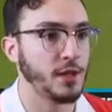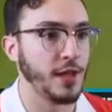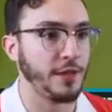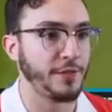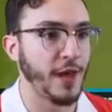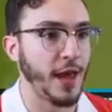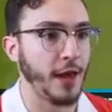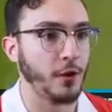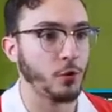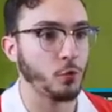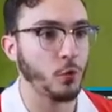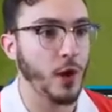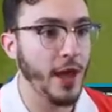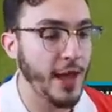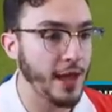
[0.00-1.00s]
Get that
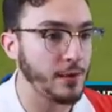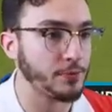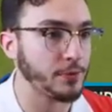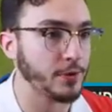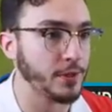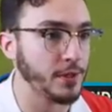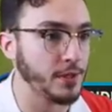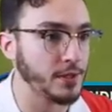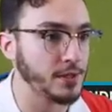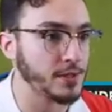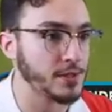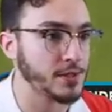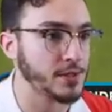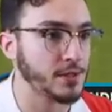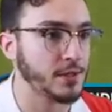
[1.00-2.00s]
away,
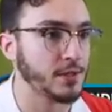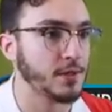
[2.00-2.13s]
please.